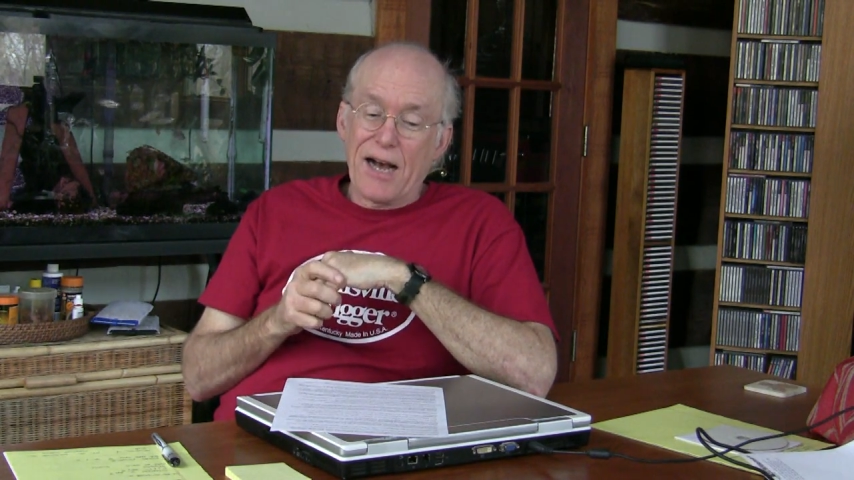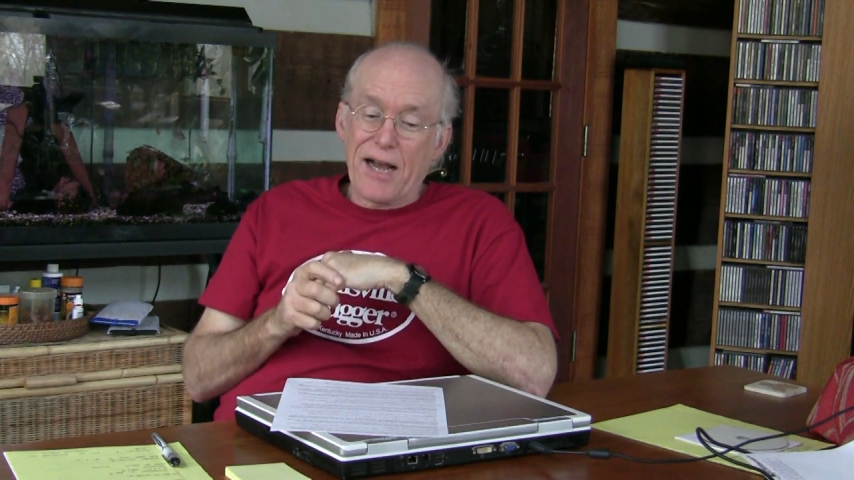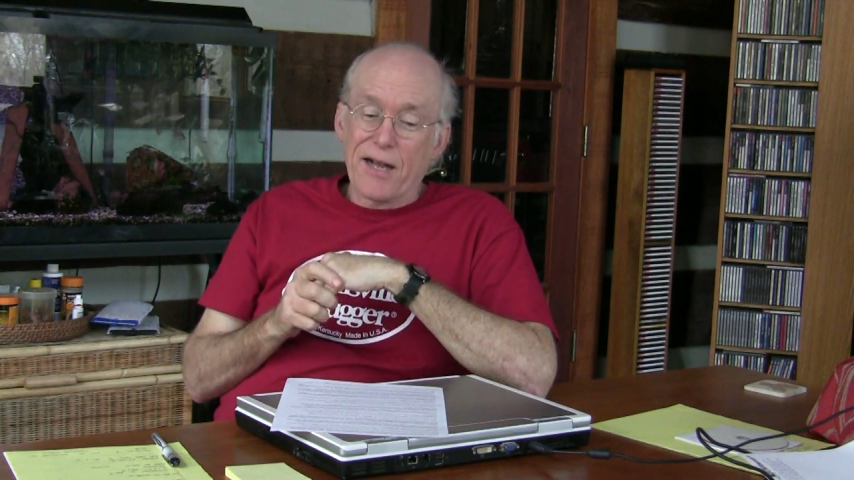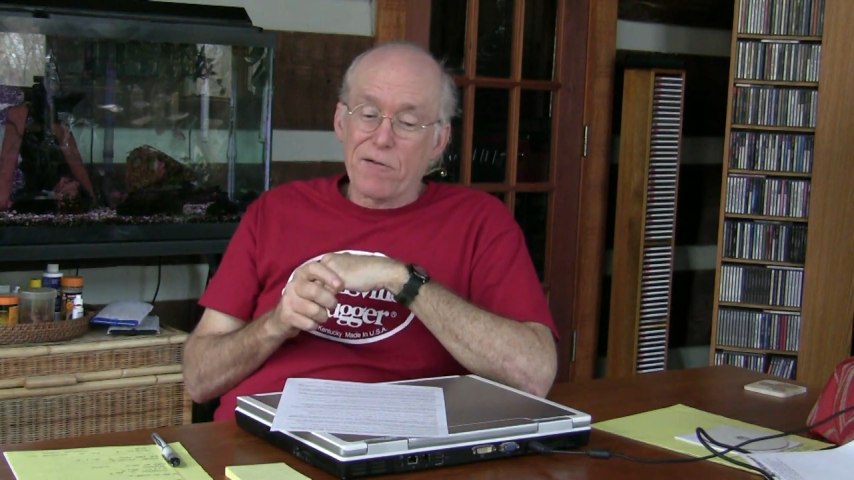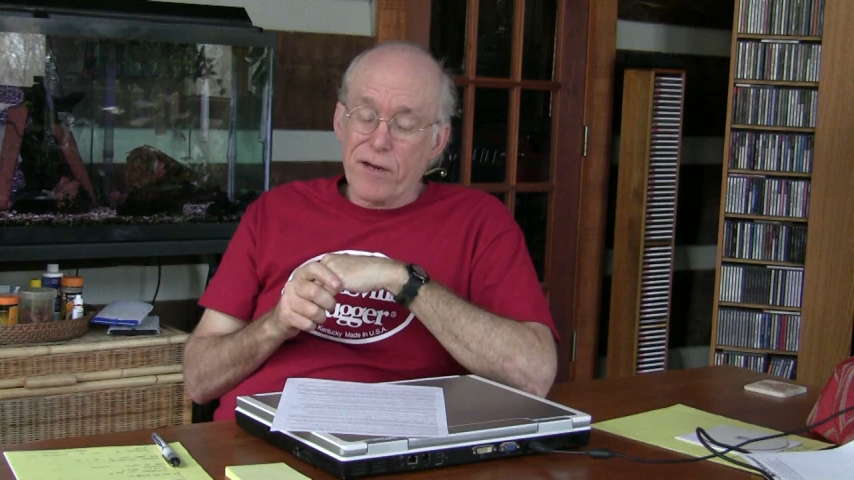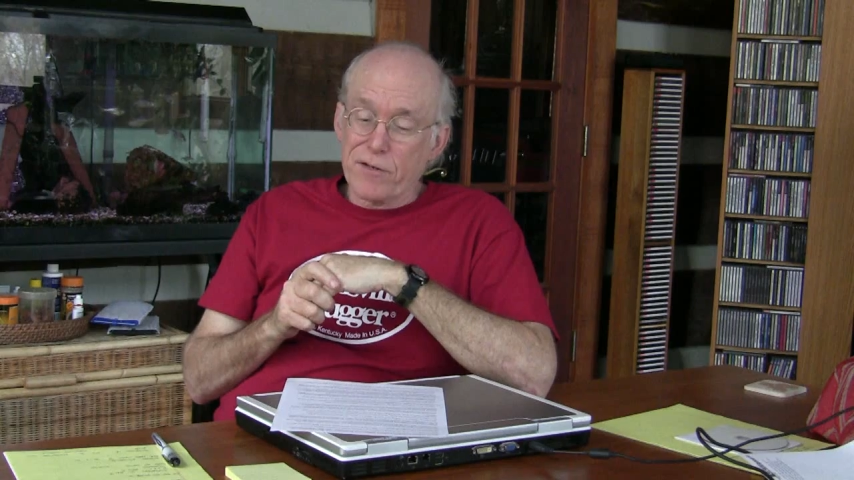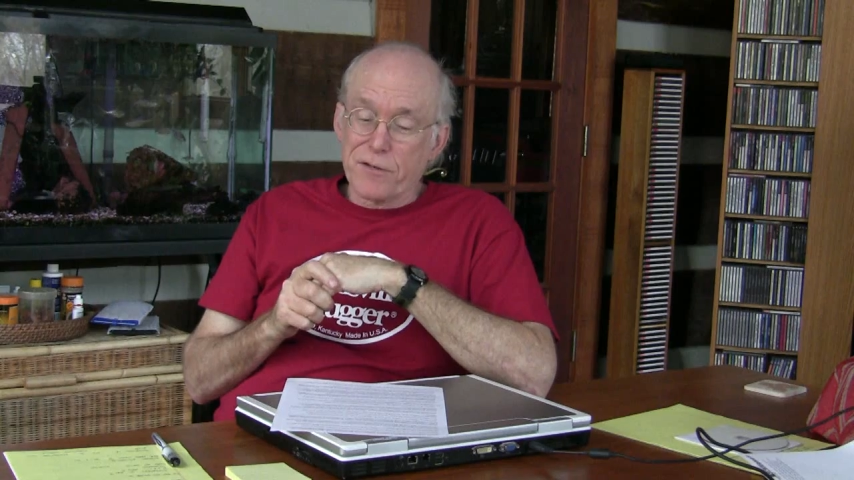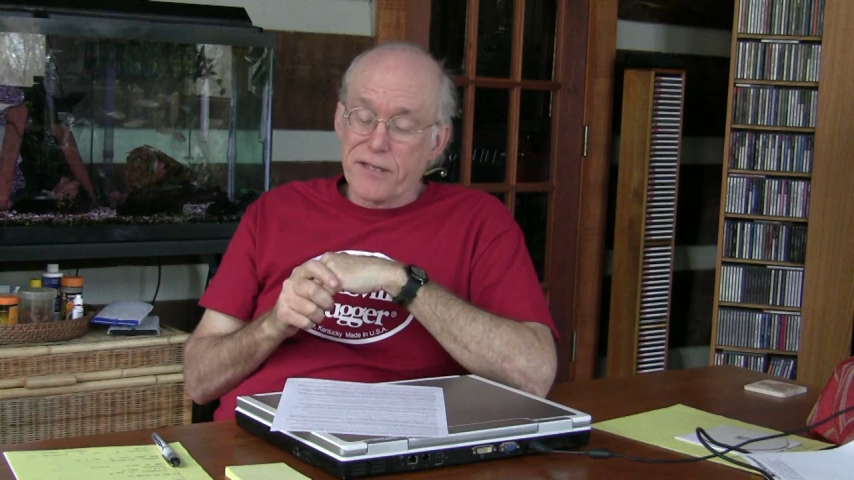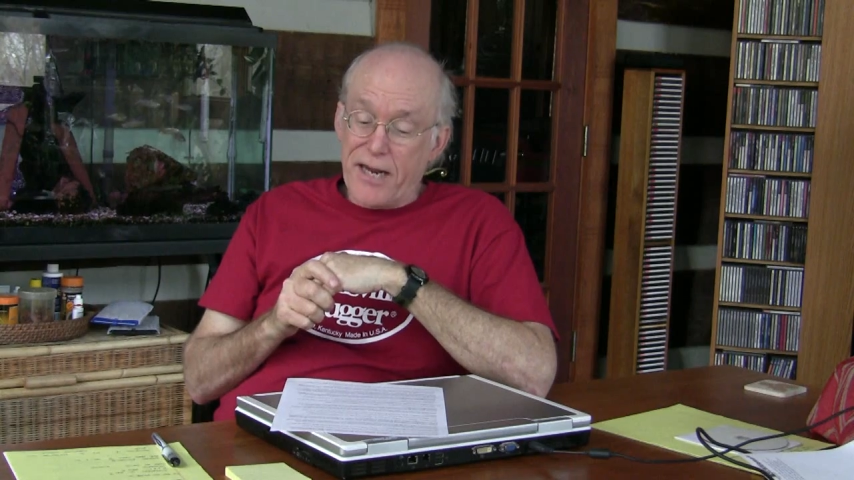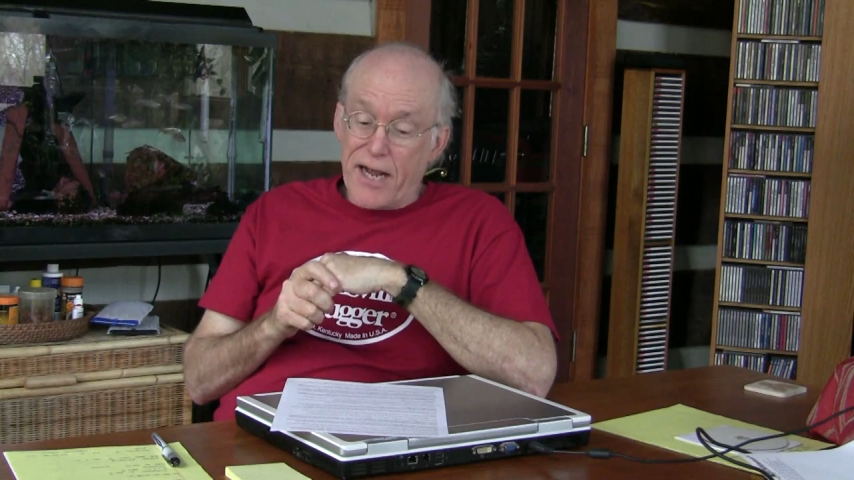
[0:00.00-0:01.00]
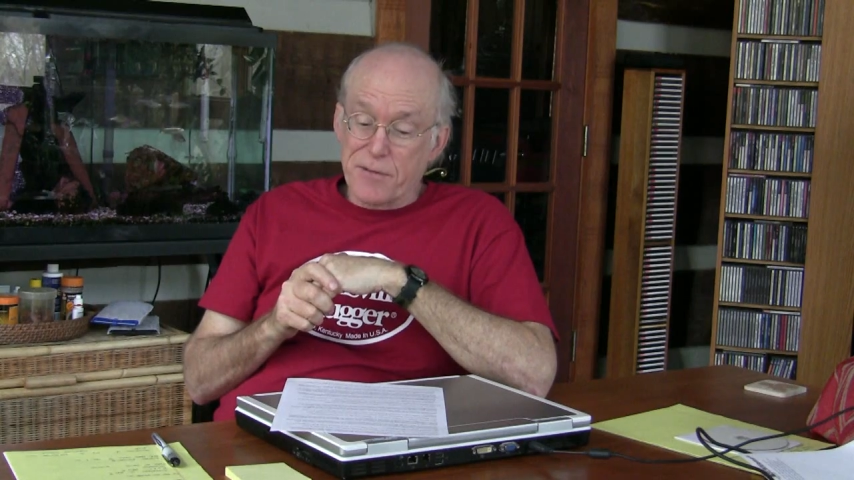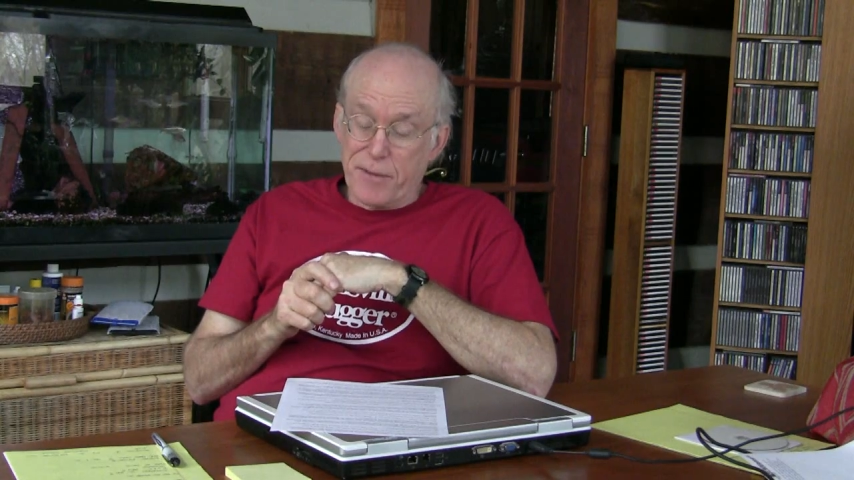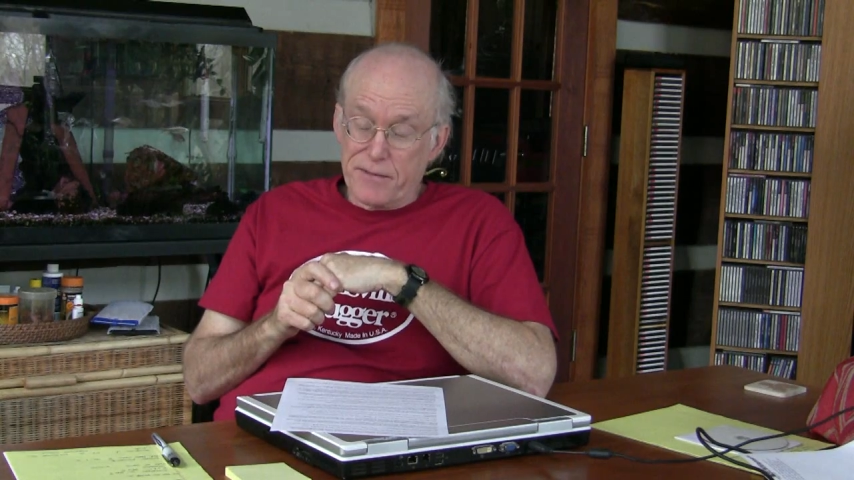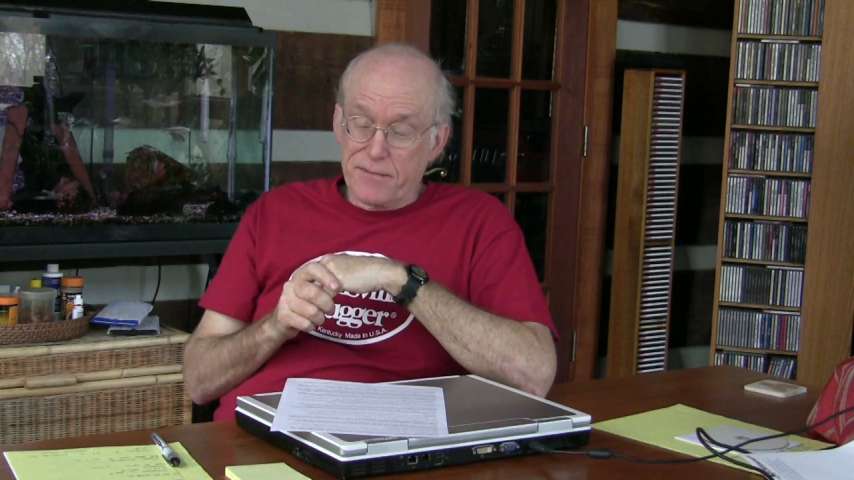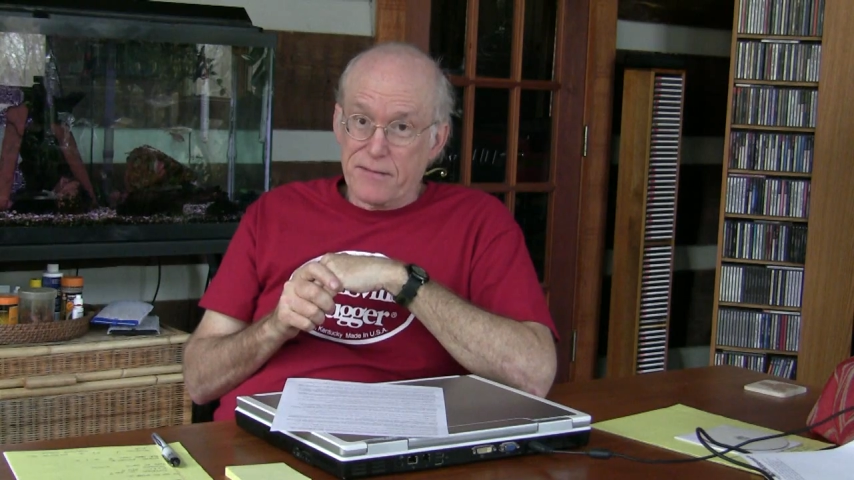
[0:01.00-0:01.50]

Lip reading: I had a retinal detachment,